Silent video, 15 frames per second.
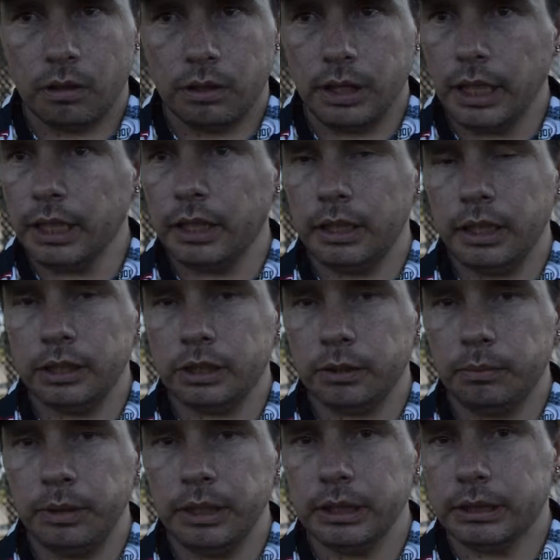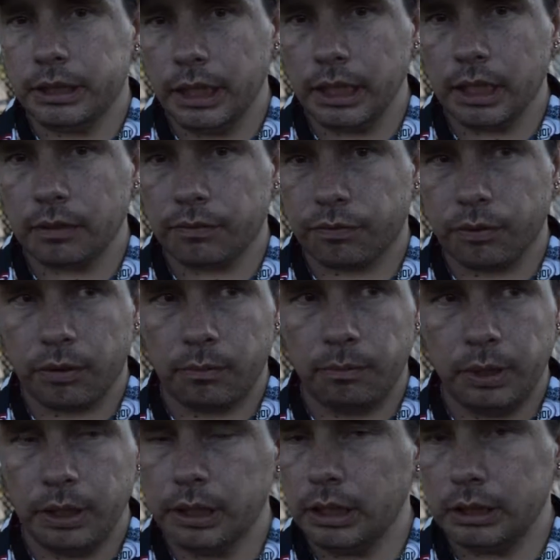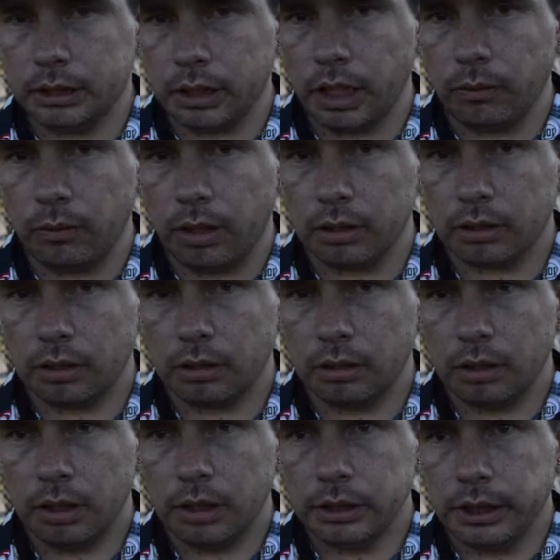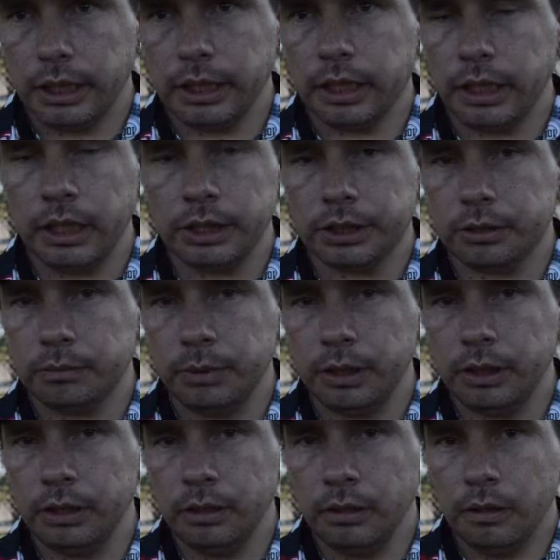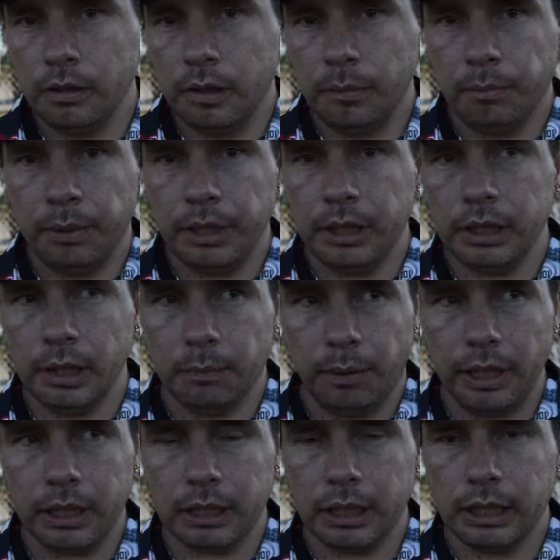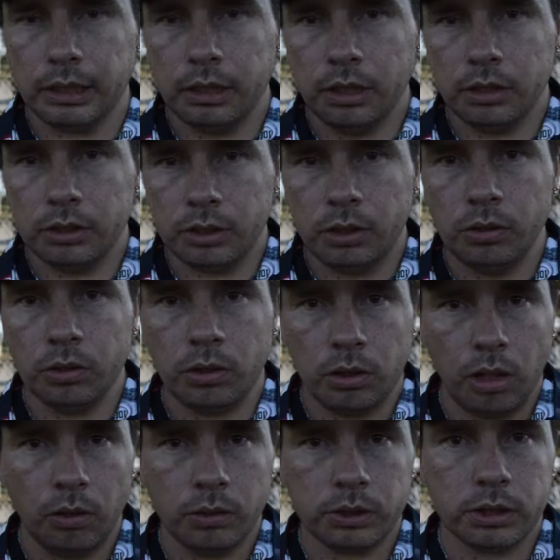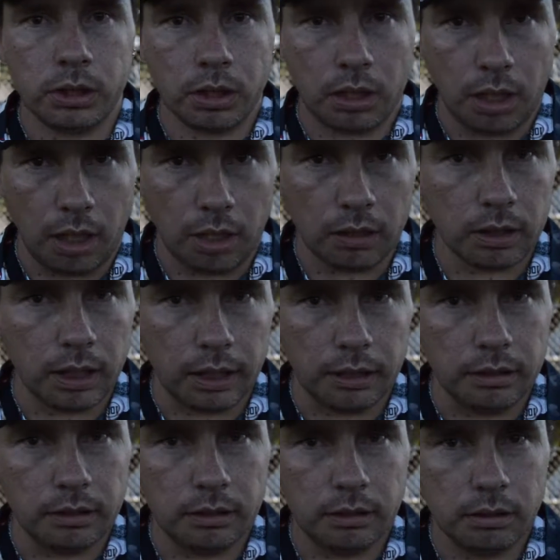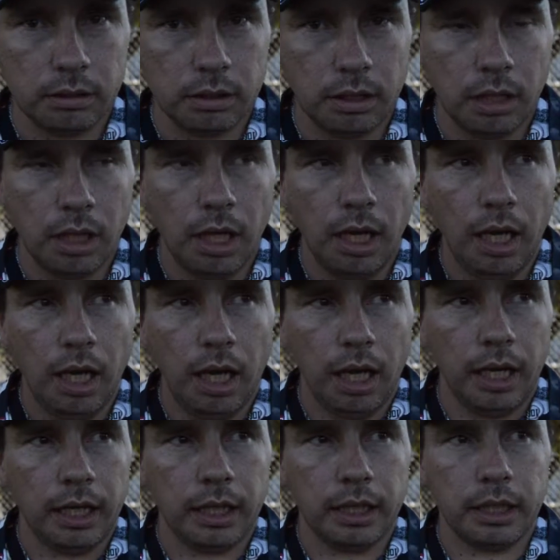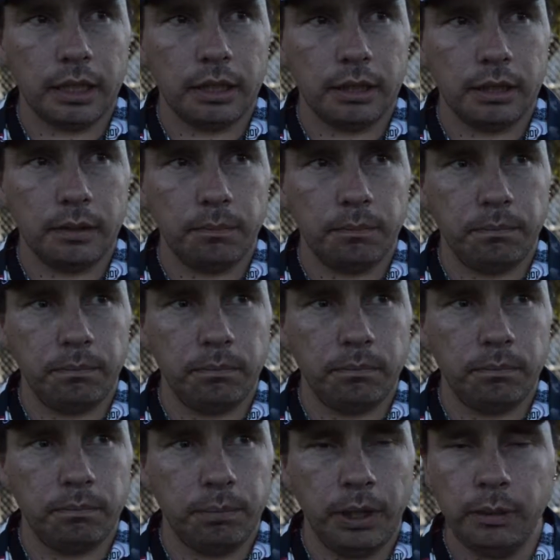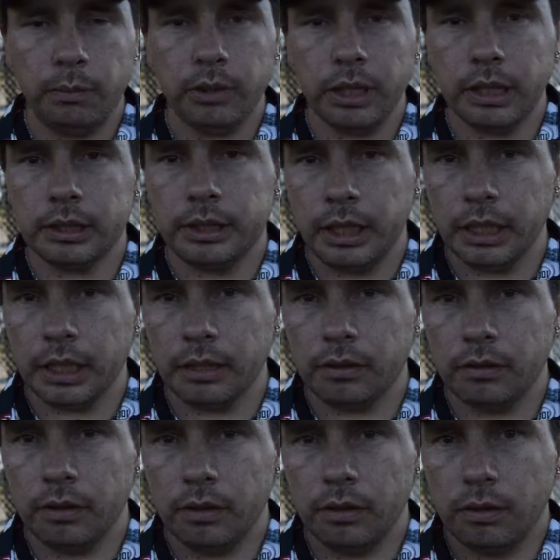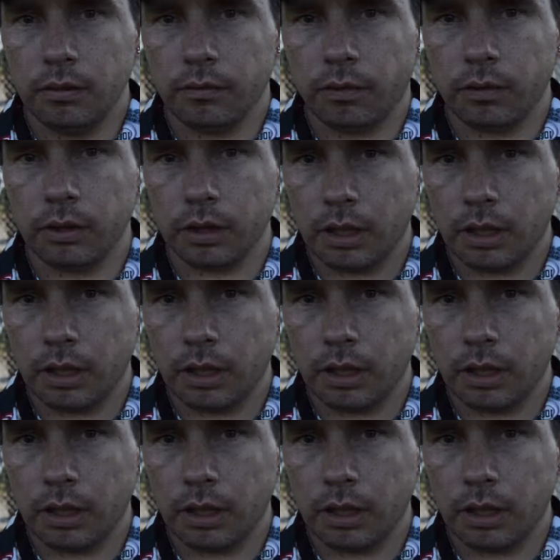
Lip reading: They could issue me a ticket for being on the sidewalk. They could issue me being in the bike lane too close to the car lane. And people can get a ticket for the